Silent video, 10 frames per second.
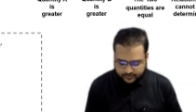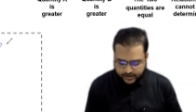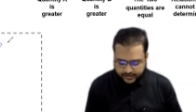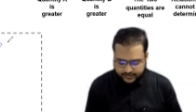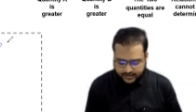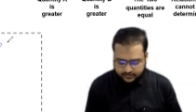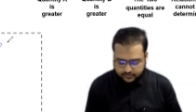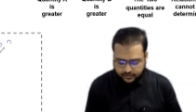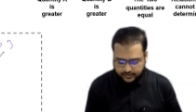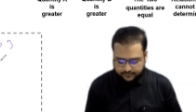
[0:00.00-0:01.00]
greater than
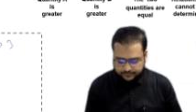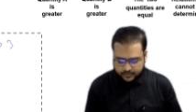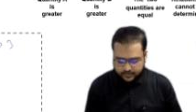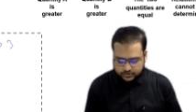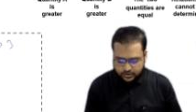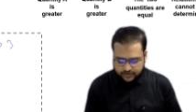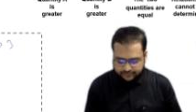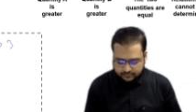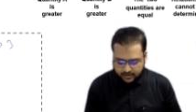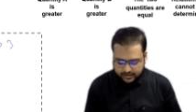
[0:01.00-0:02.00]
3. So if
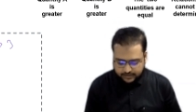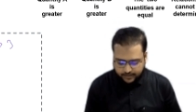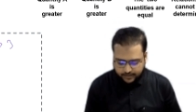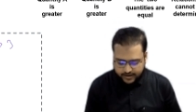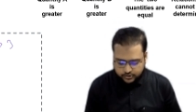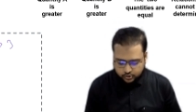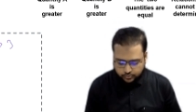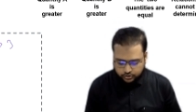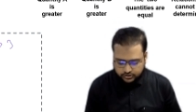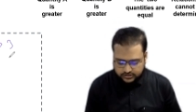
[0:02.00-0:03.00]
I multiply 2 both the